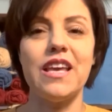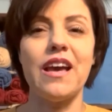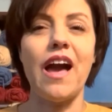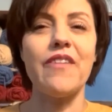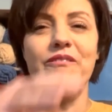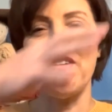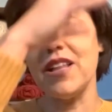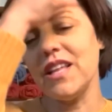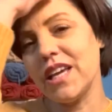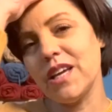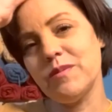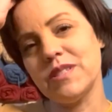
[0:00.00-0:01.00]
I felt
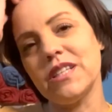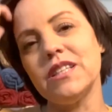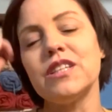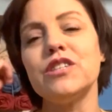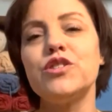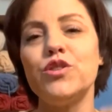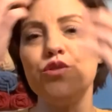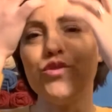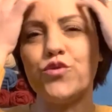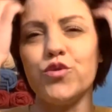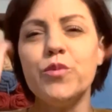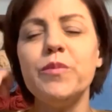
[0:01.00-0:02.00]
like it was a little too
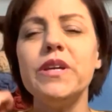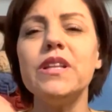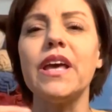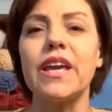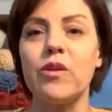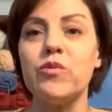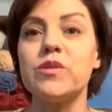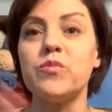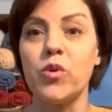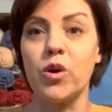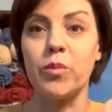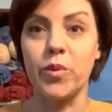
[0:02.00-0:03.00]
droopy, like it was
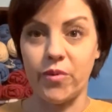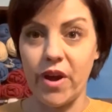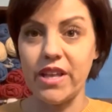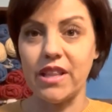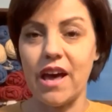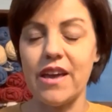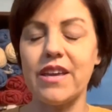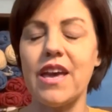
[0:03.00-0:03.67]
more beret-like.